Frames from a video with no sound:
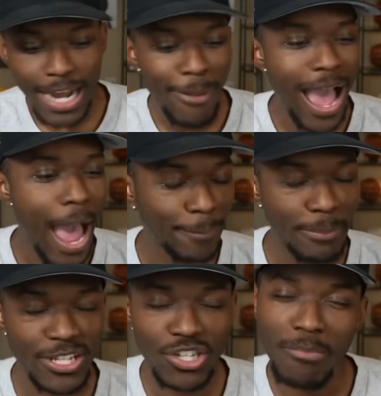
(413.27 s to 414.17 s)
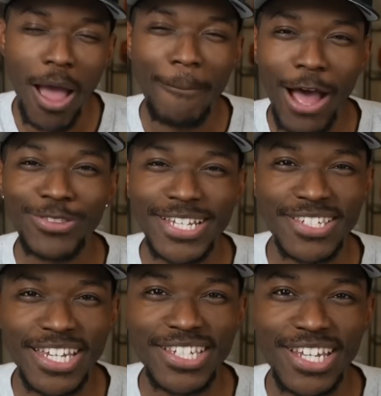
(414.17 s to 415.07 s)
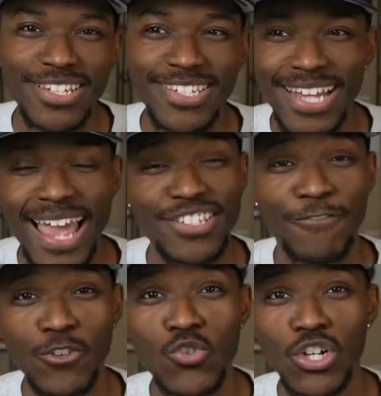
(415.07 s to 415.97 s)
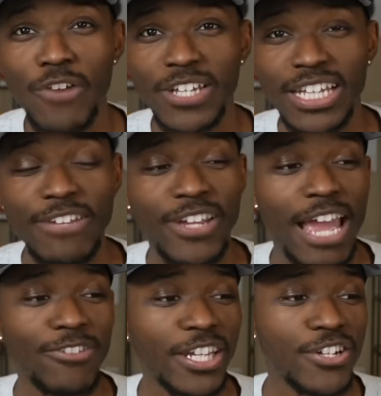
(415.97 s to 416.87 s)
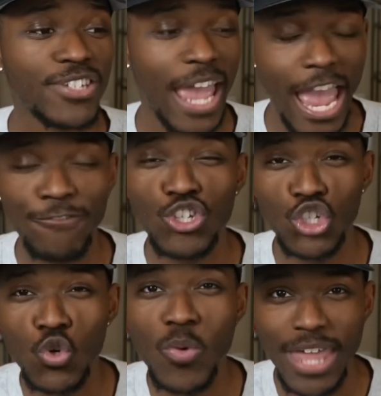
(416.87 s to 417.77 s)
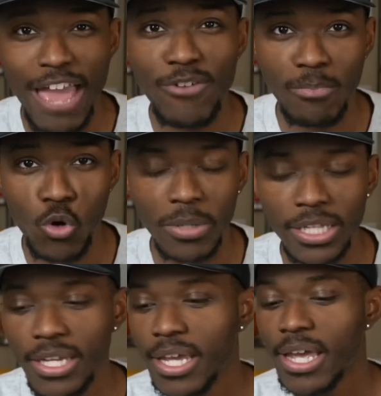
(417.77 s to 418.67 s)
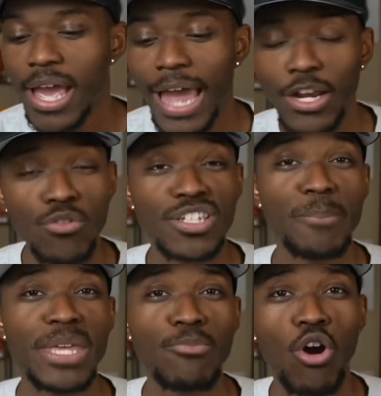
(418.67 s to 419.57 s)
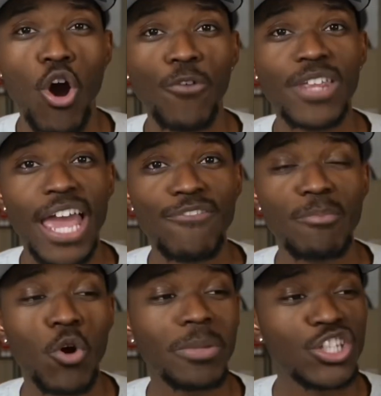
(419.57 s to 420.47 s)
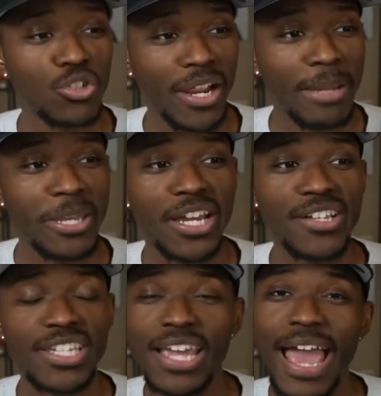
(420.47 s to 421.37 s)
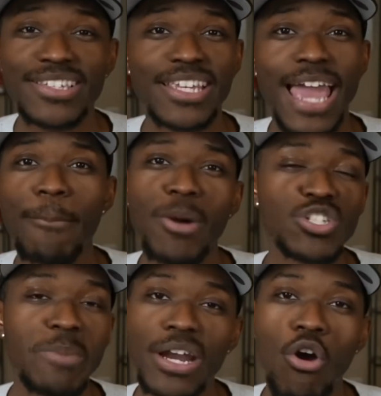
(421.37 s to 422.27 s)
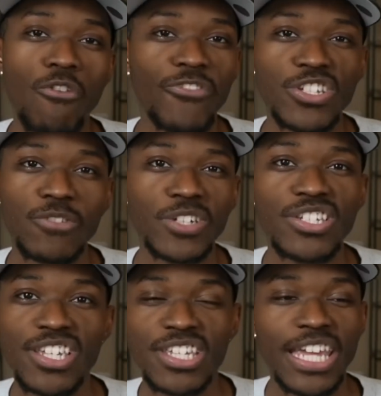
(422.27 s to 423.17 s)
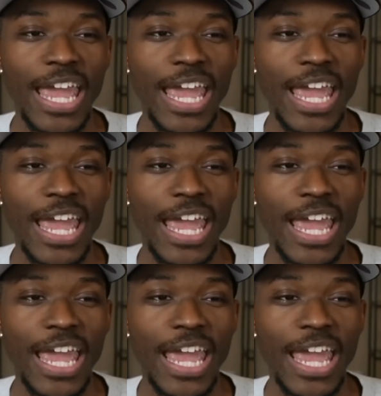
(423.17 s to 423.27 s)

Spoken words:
lot of my optimism about this season slash the future of the Cleveland Cavaliers have to do with Evan Mobley. I know some people are off the Evan Mobley train because he hasn't got much better offensively since he